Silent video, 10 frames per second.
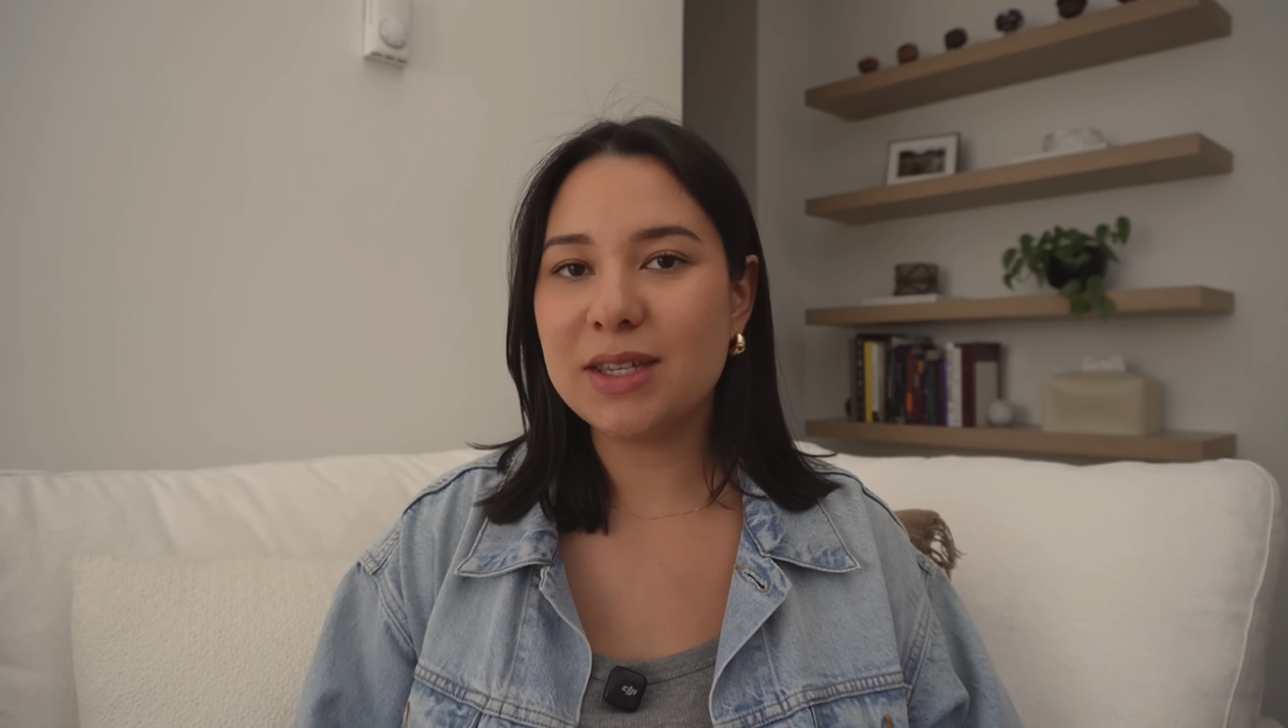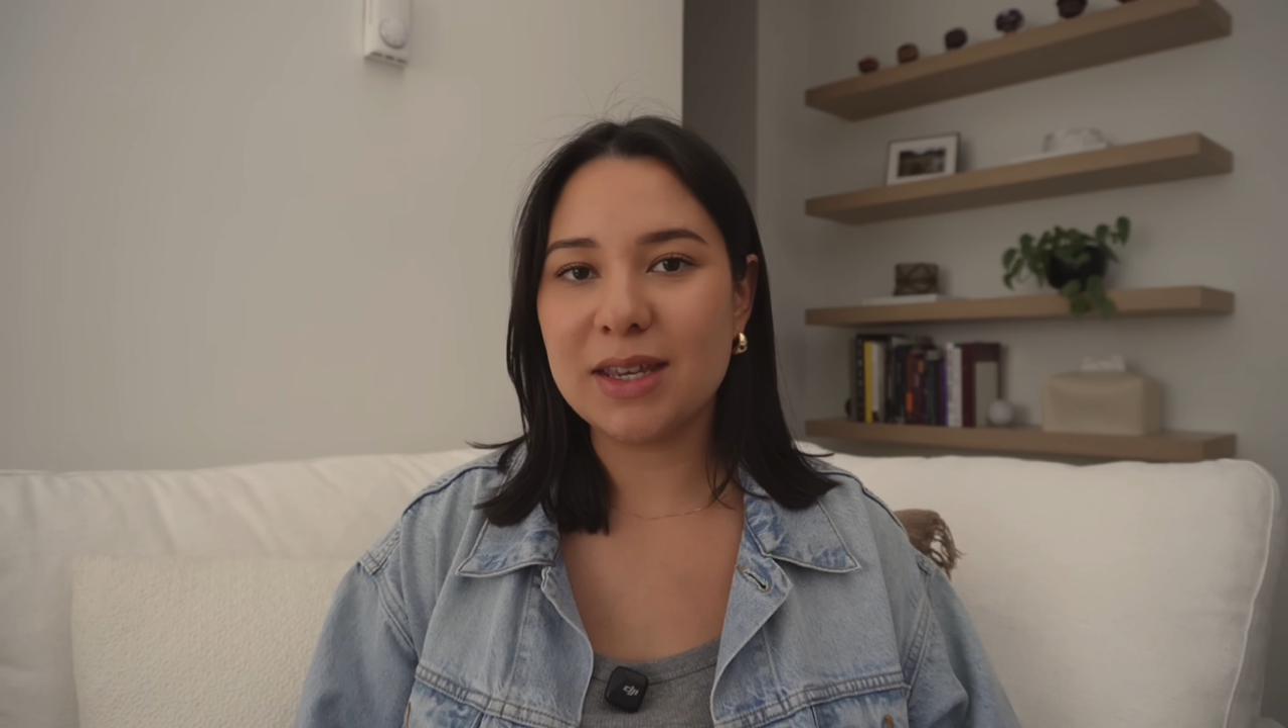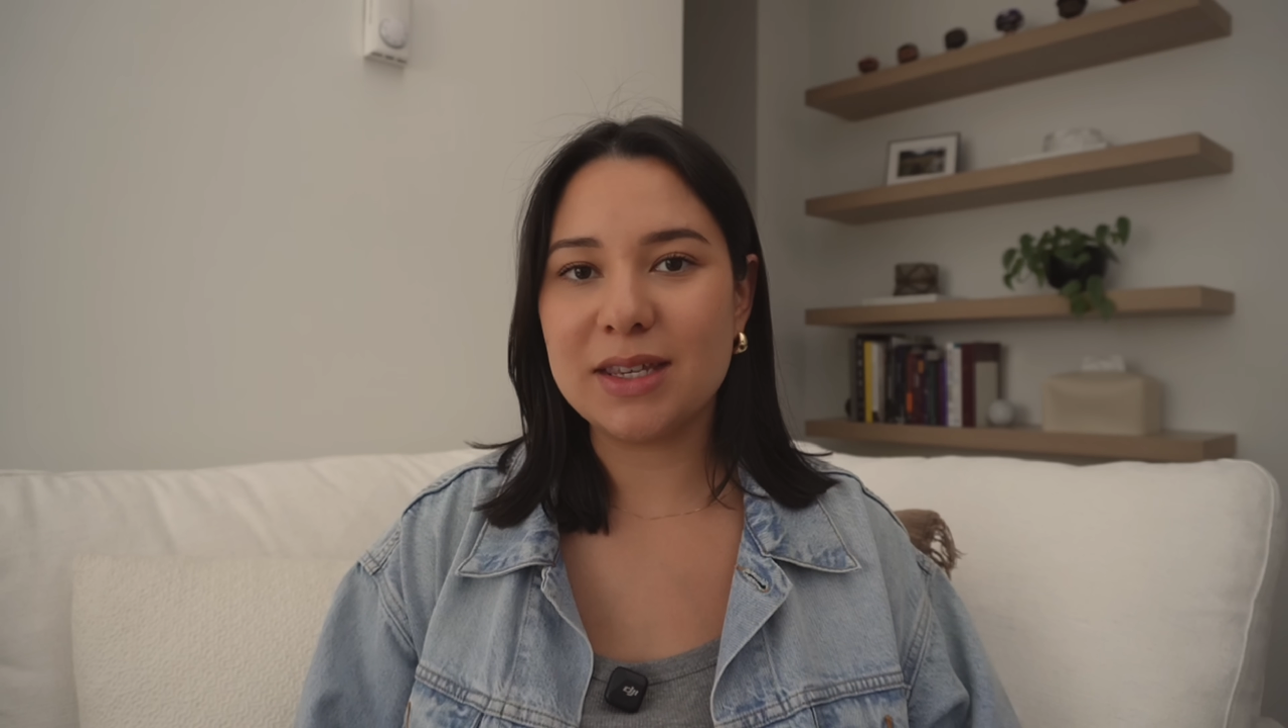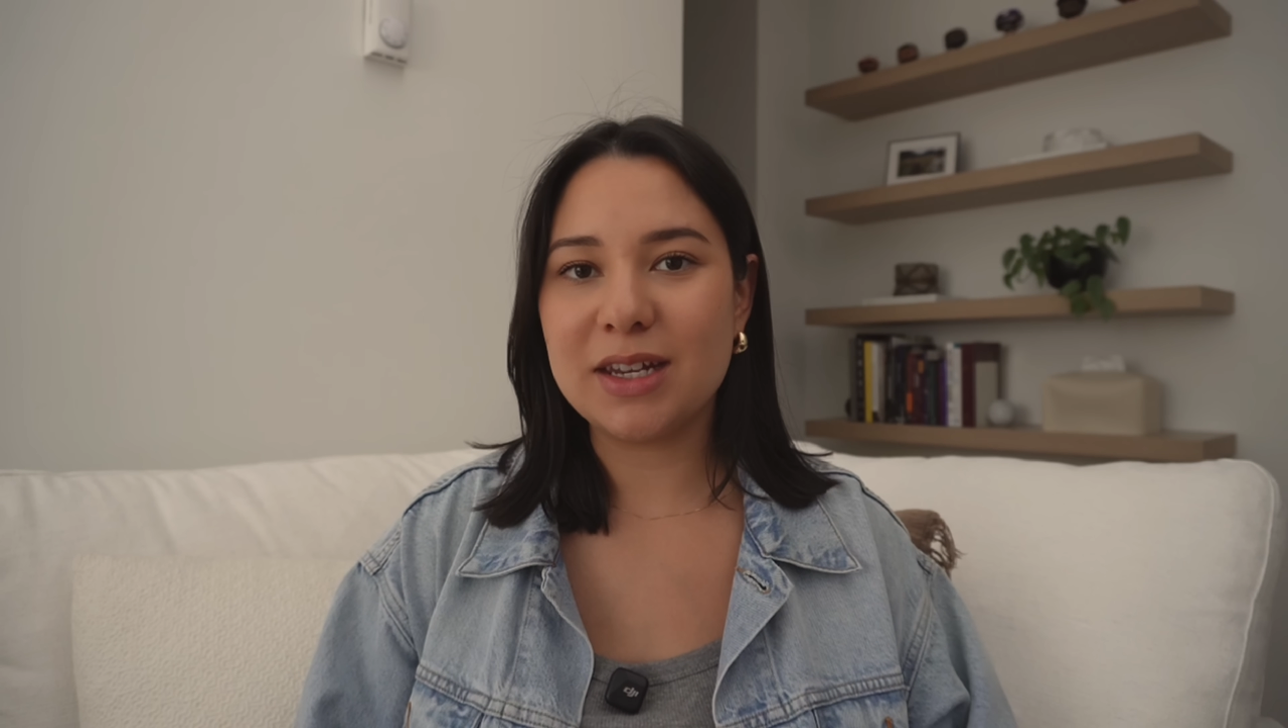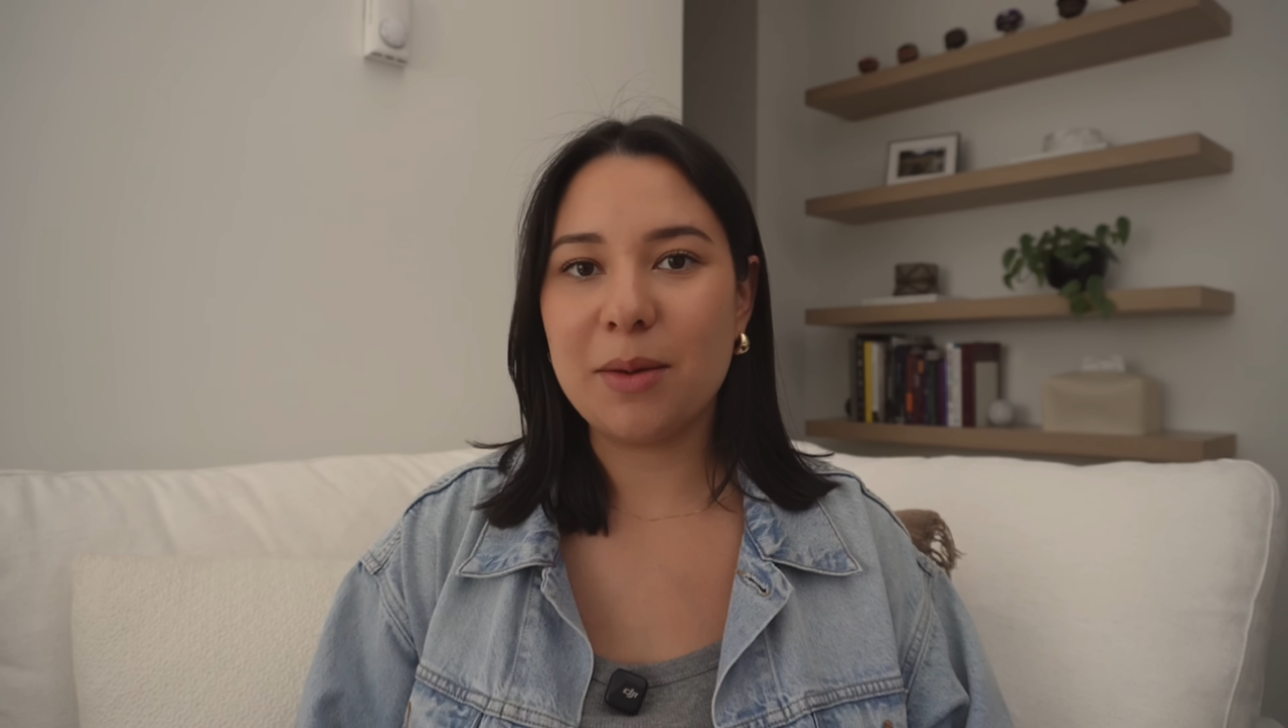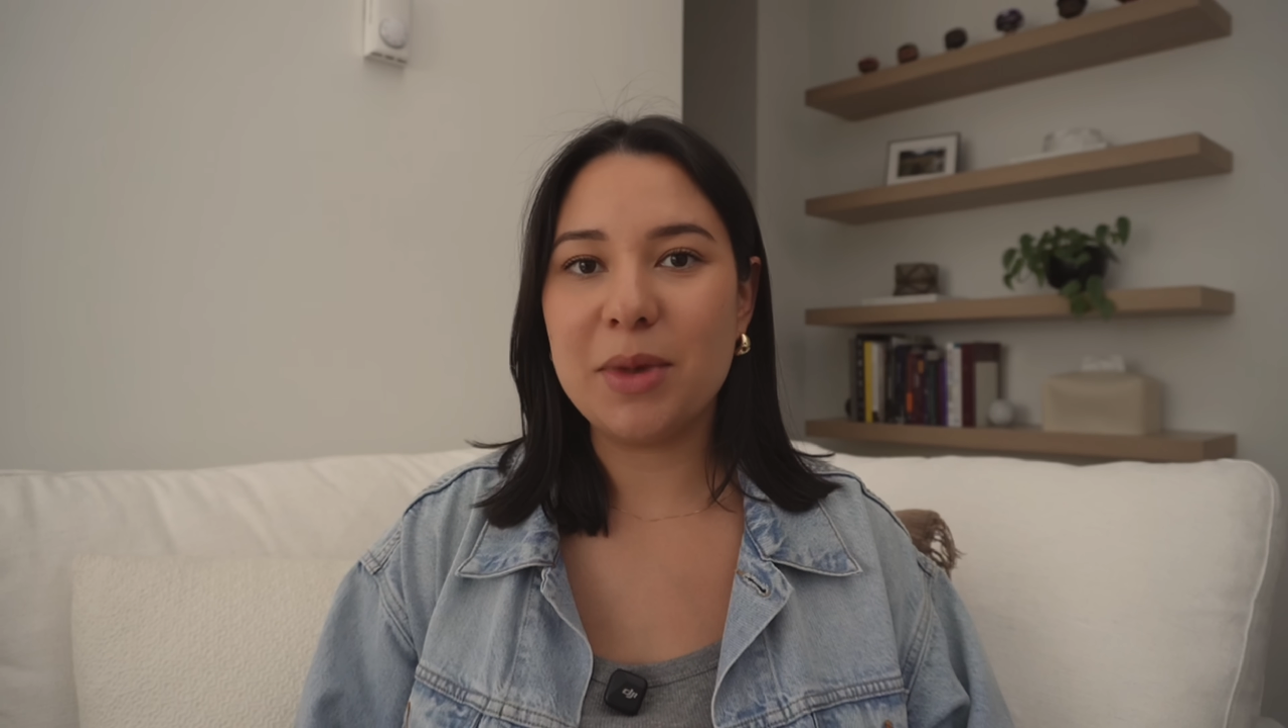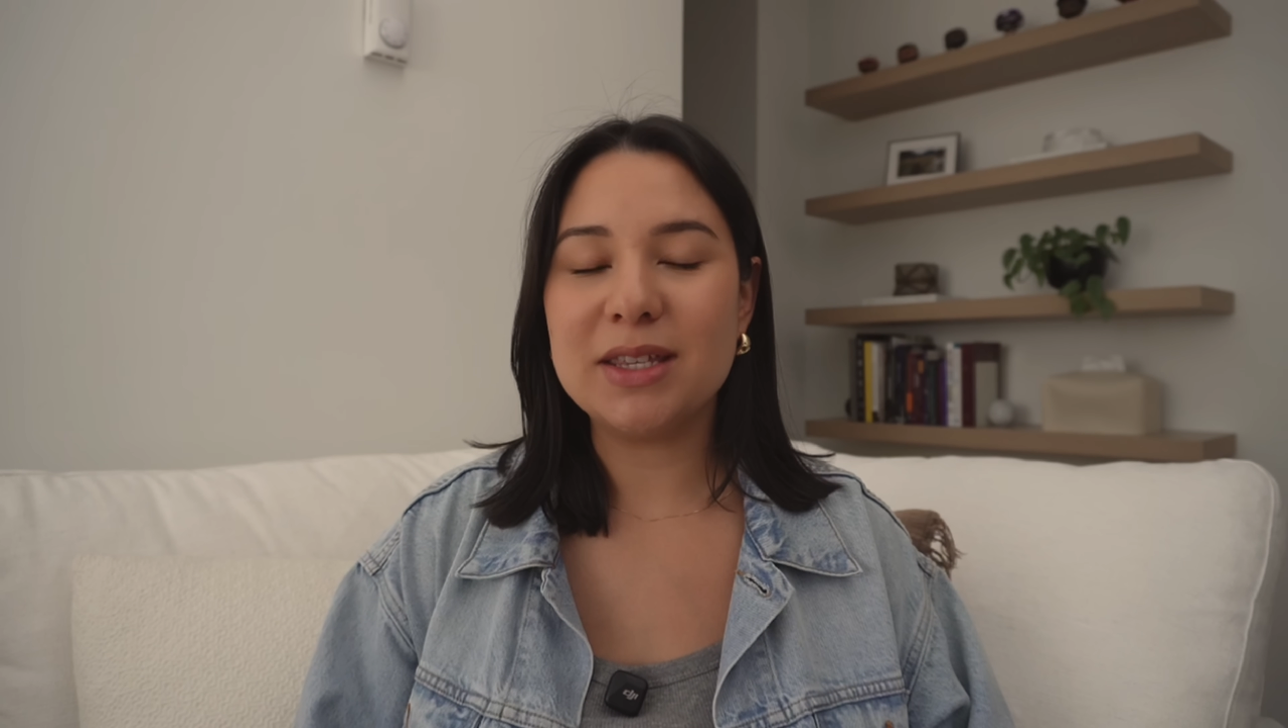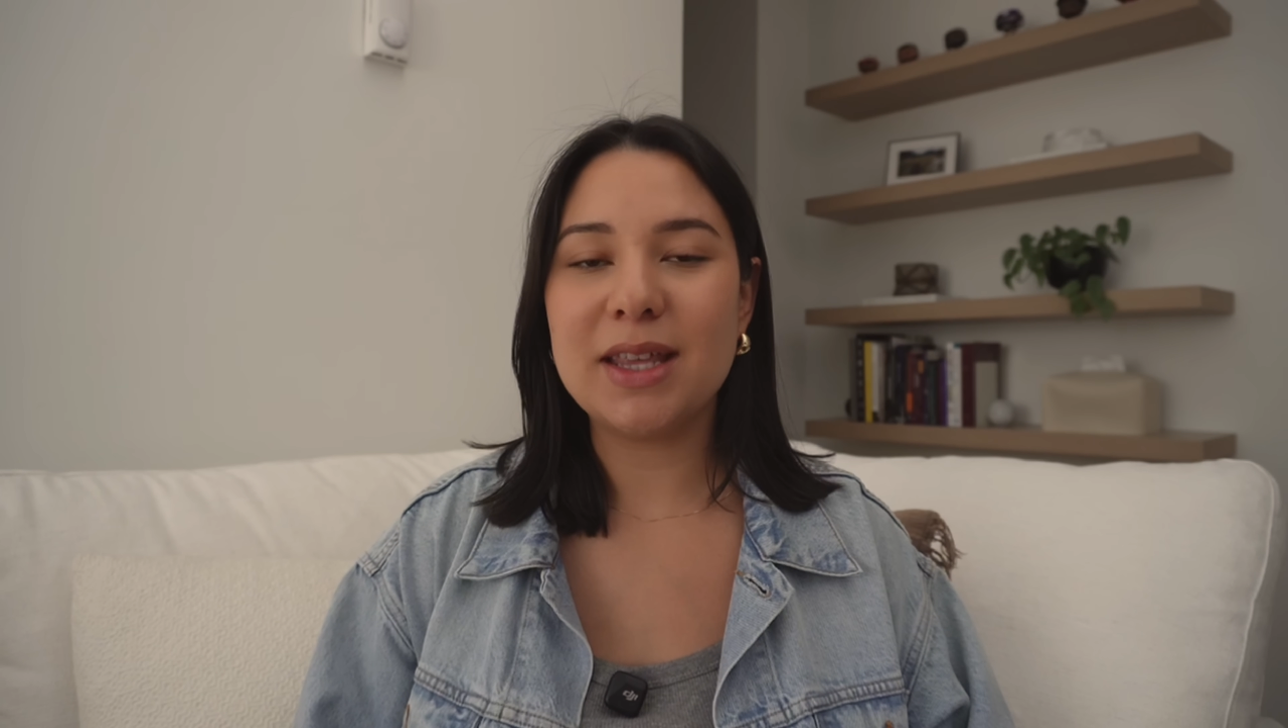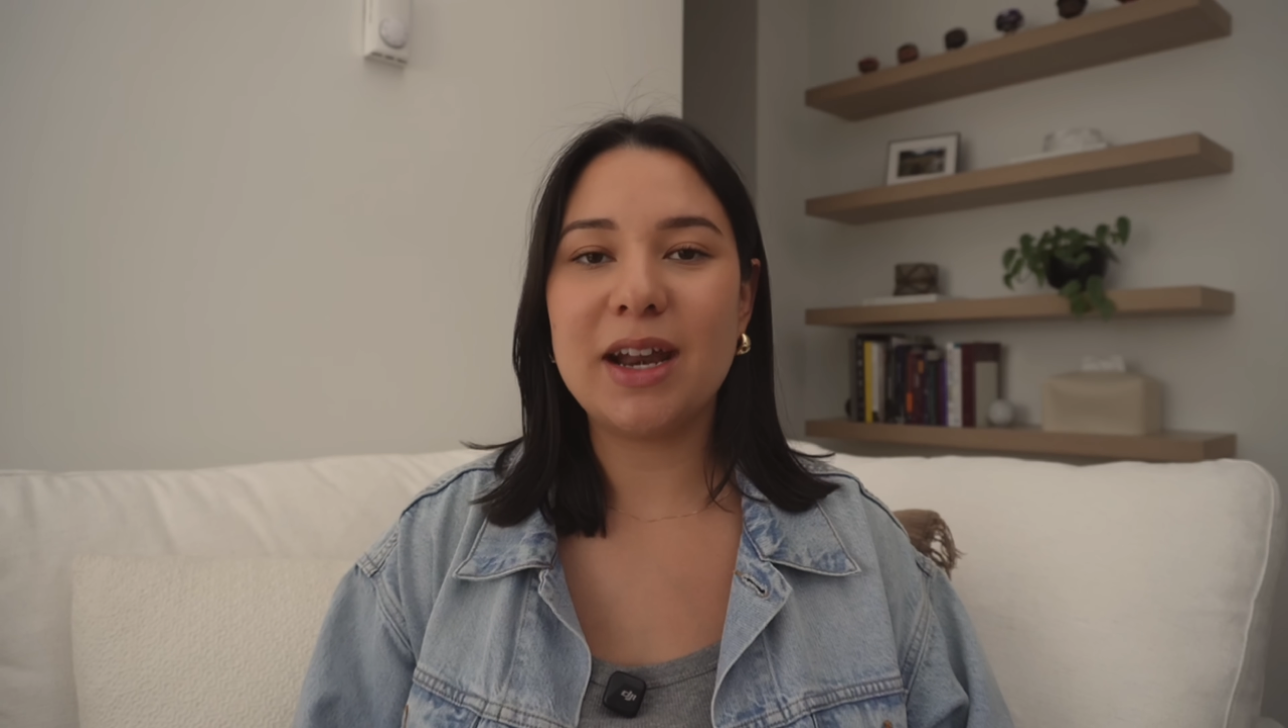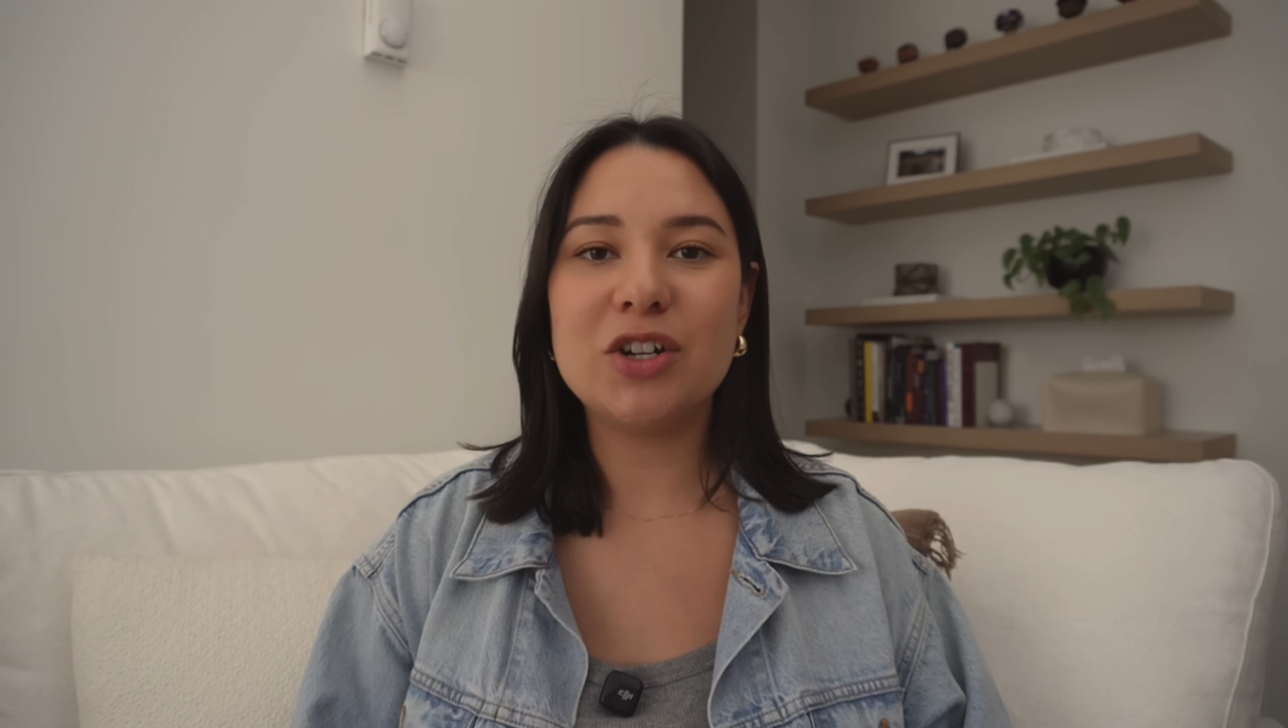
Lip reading: system is that